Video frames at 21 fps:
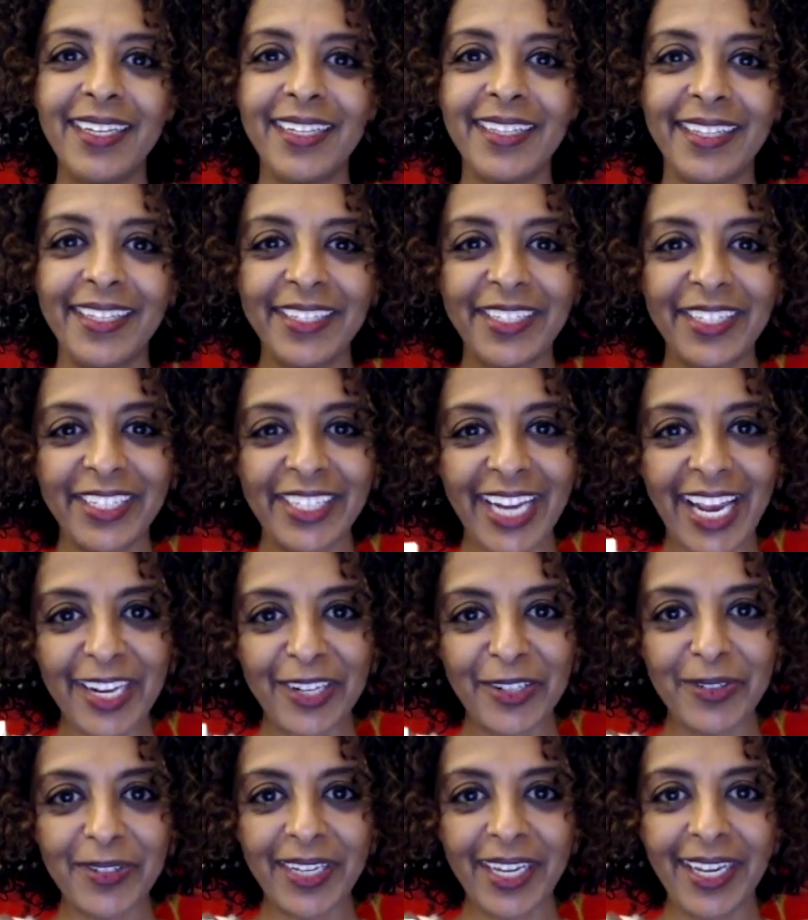The
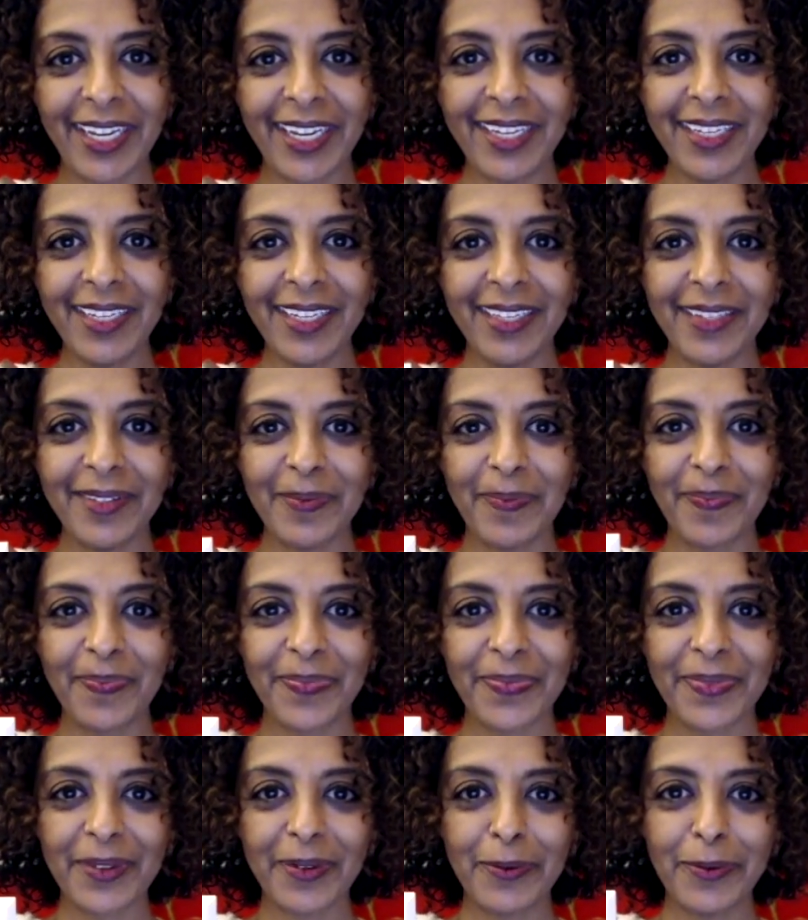Shadow King,
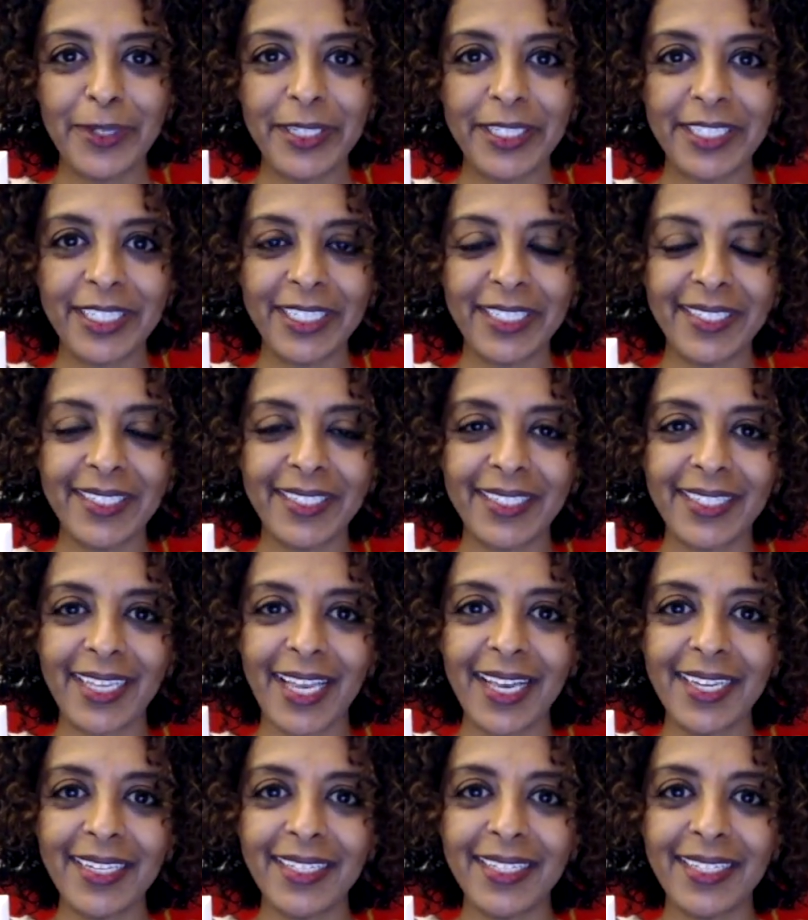which is
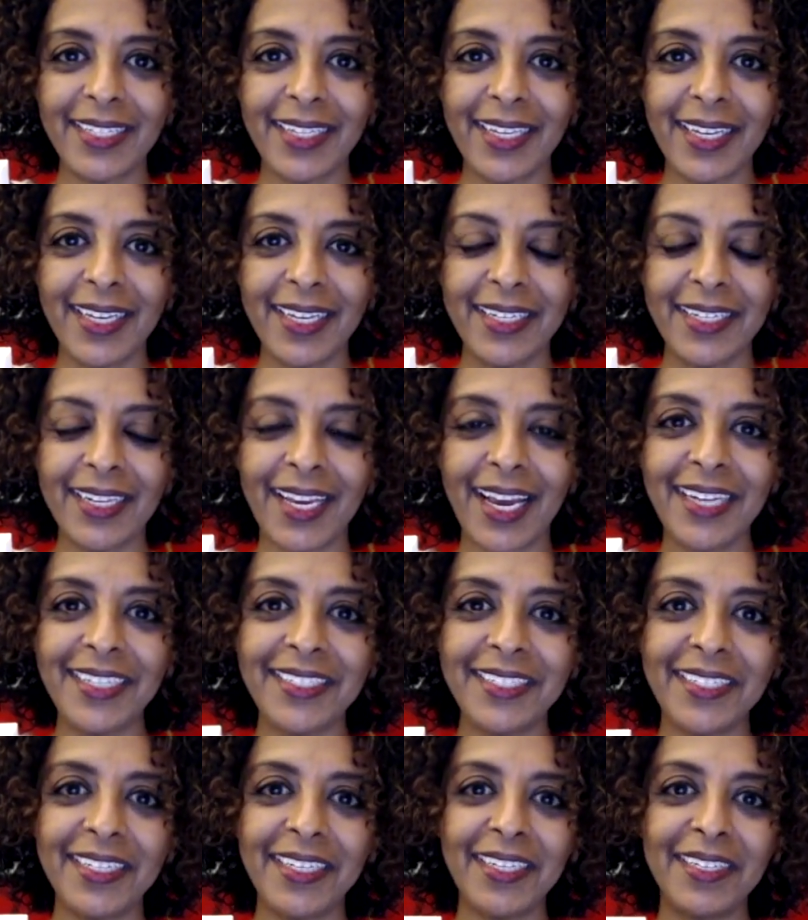set in
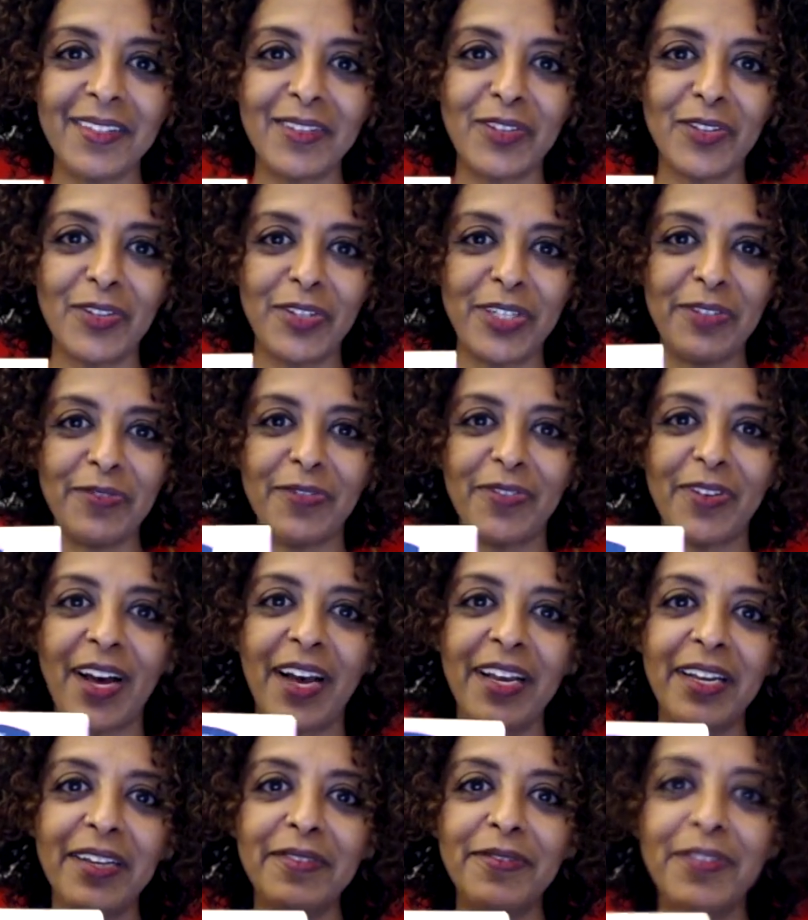
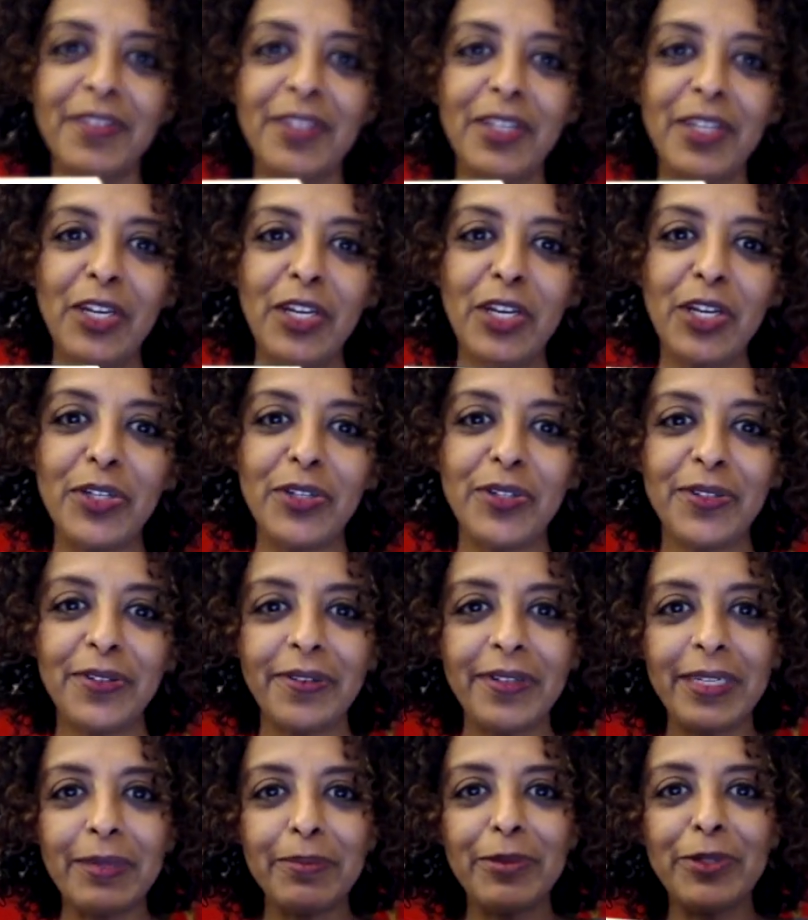1935
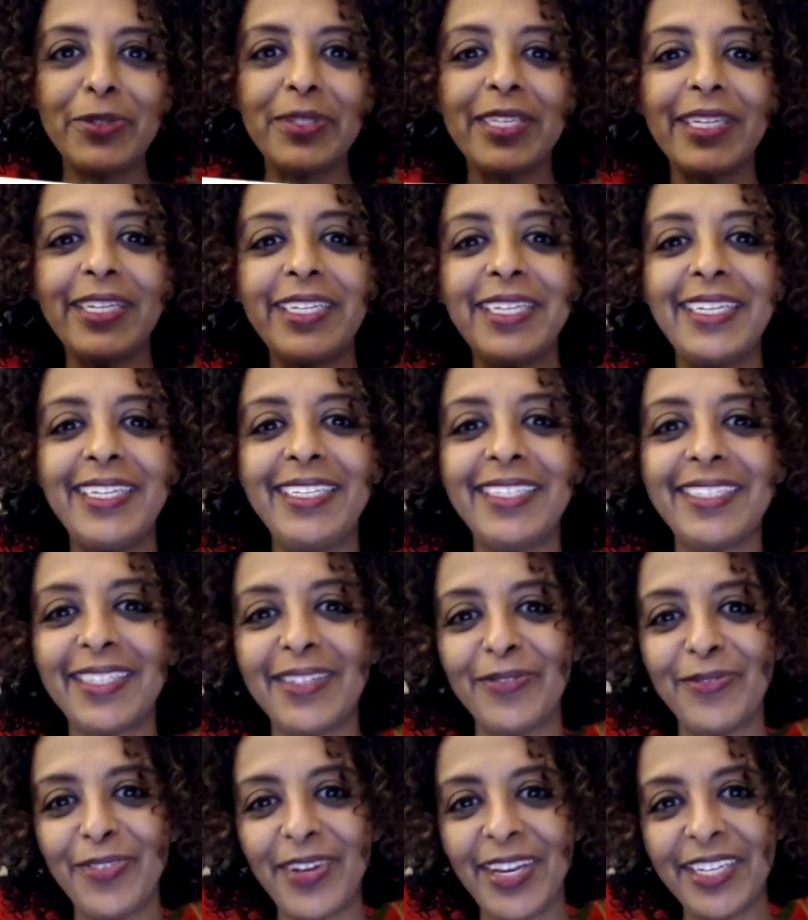during Mussolini's
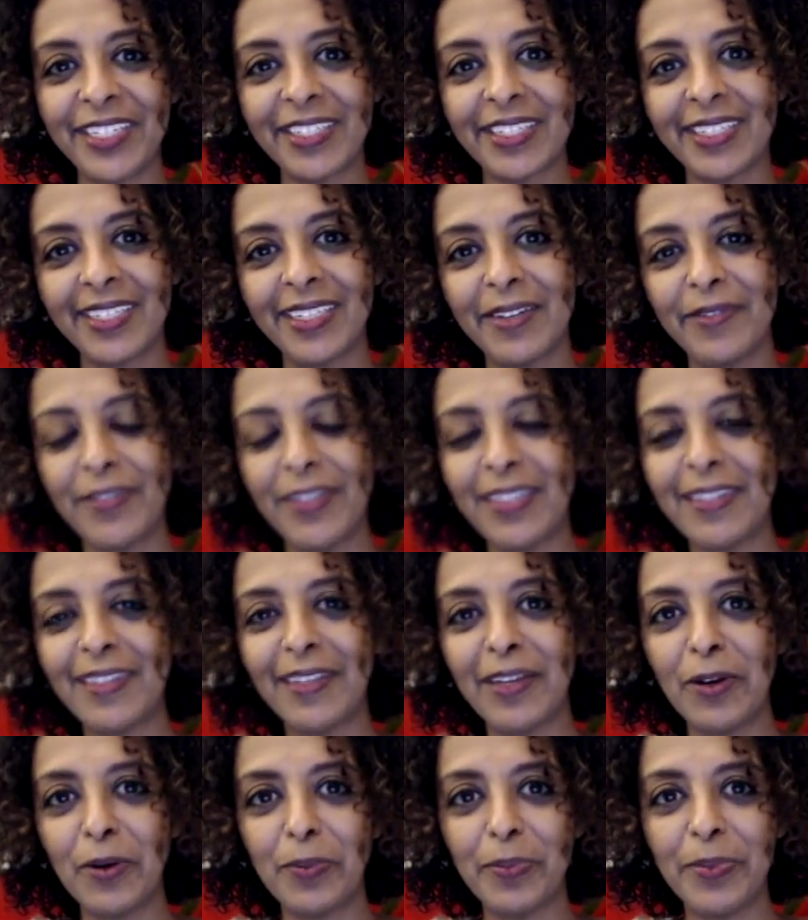invasion of
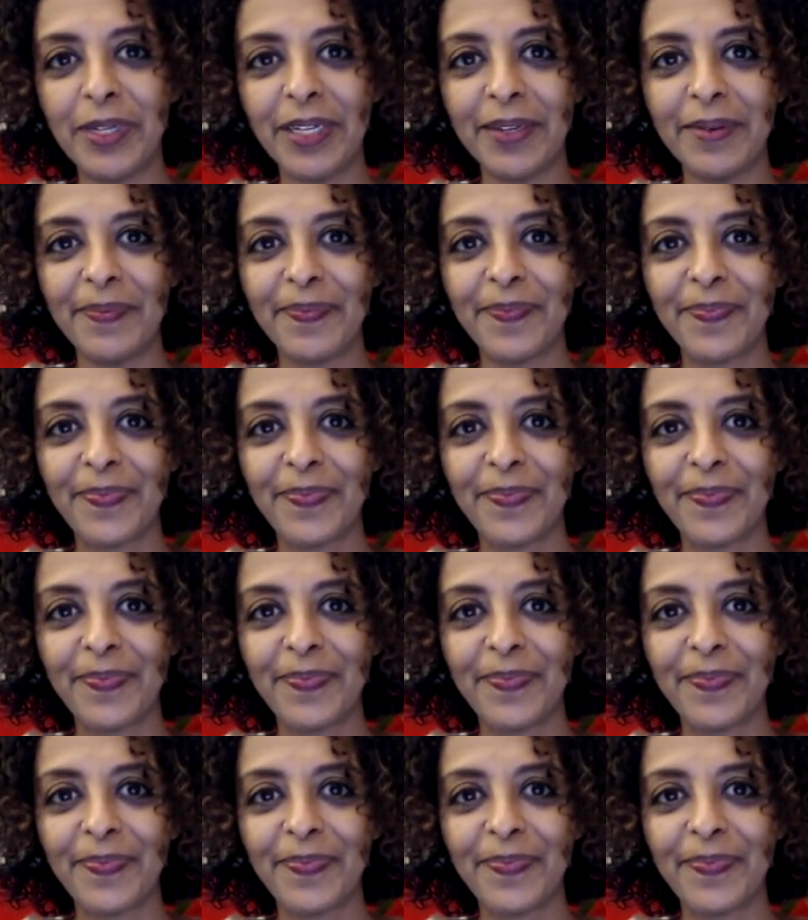Ethiopia.